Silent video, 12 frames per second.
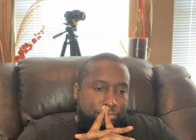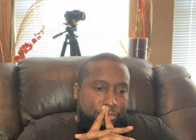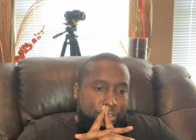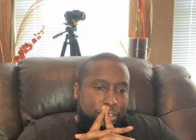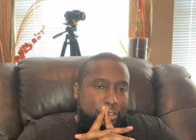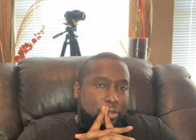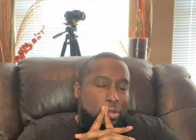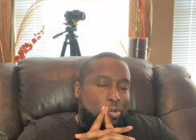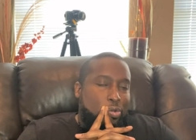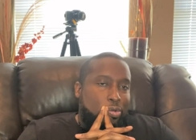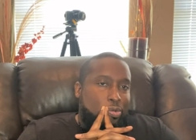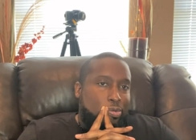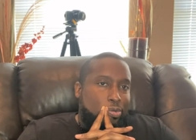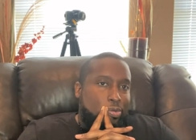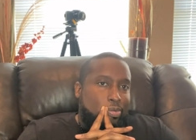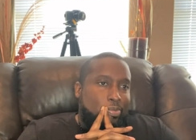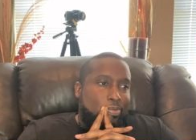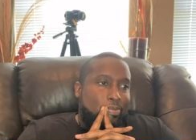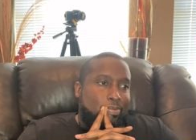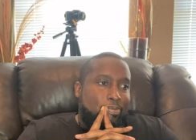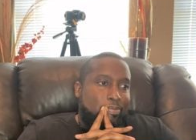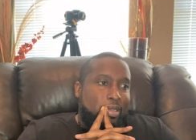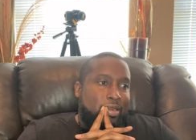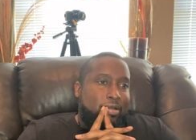She's cool,
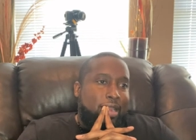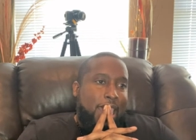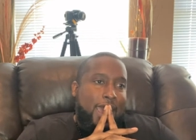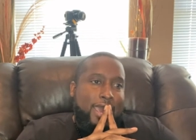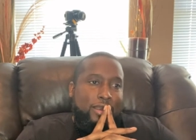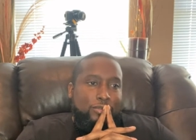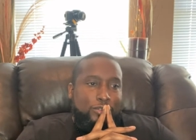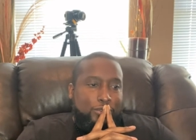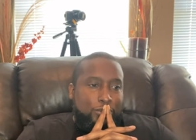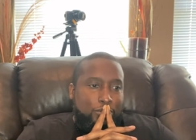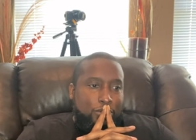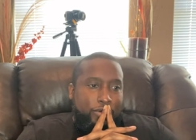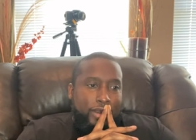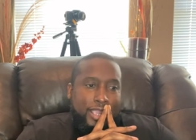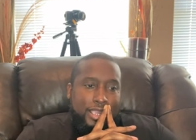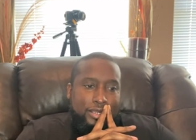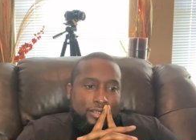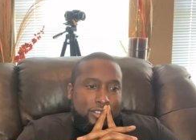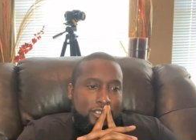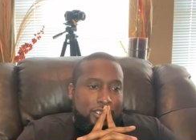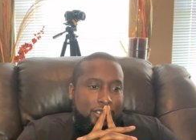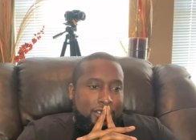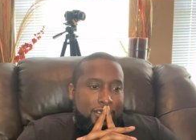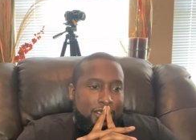but her attitude, her
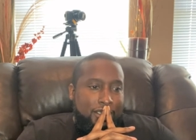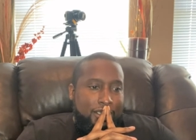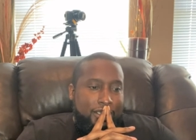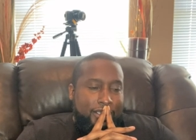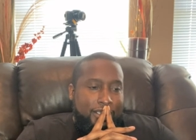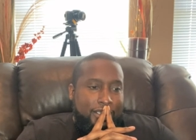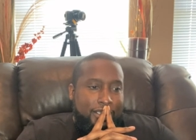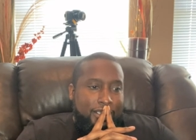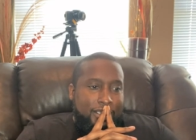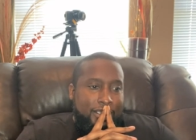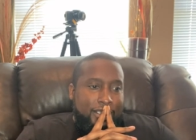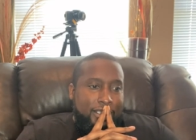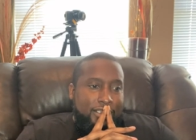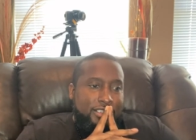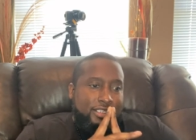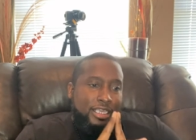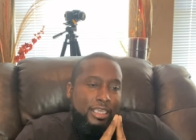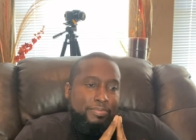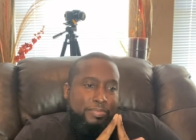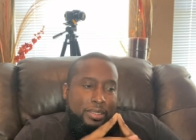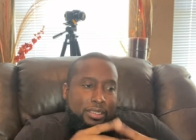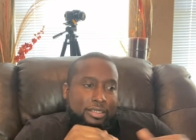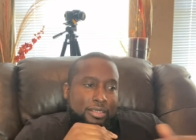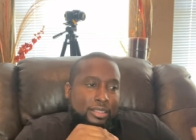energy is
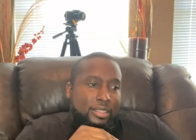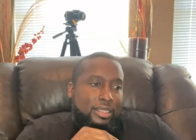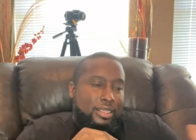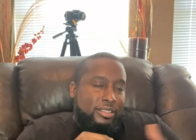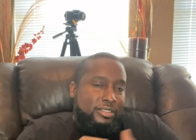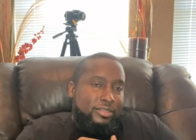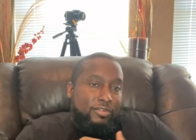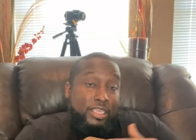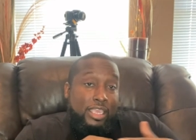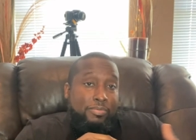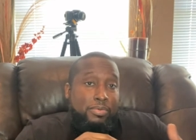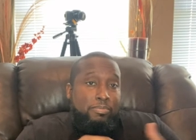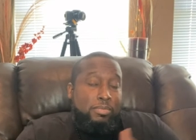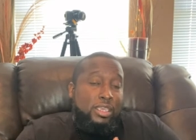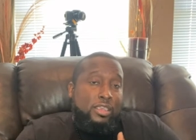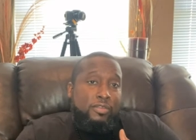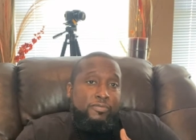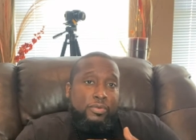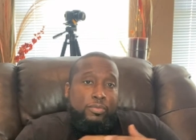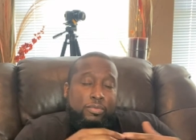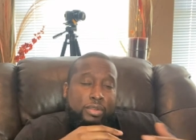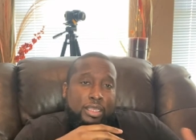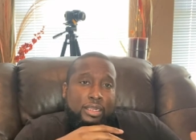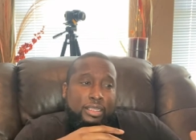keeping me
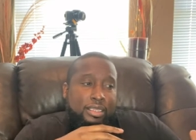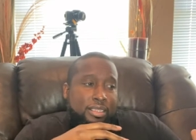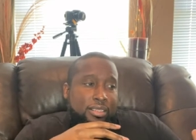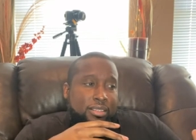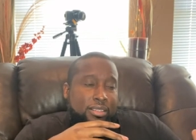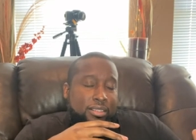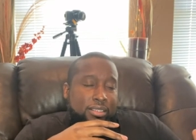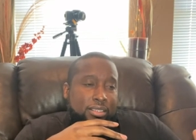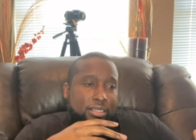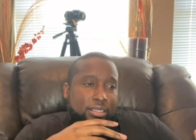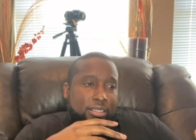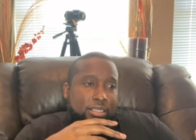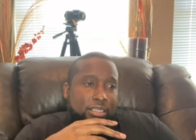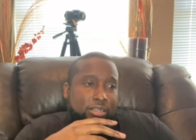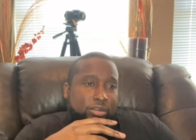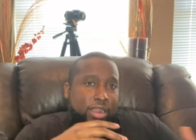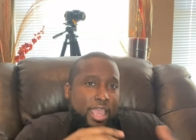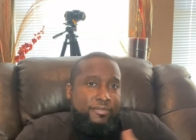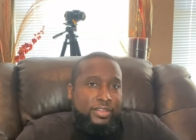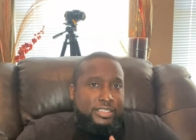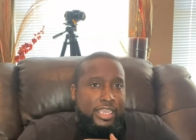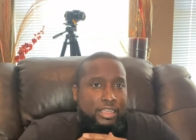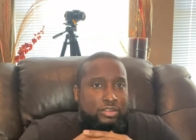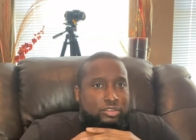from really
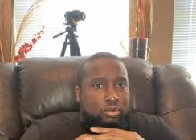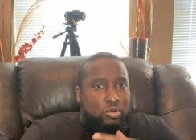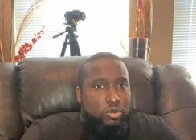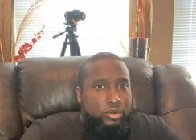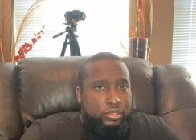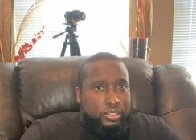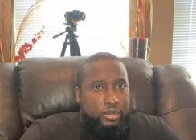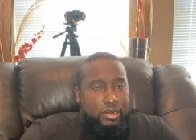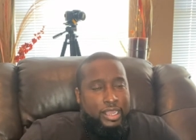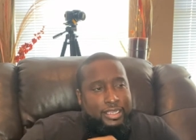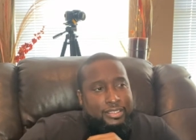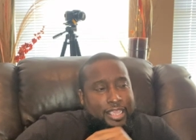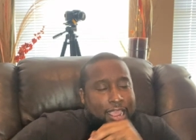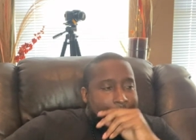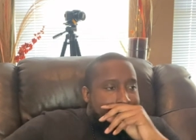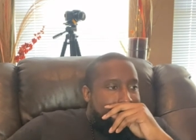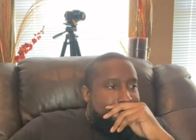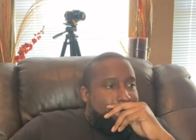gravitating towards her like that.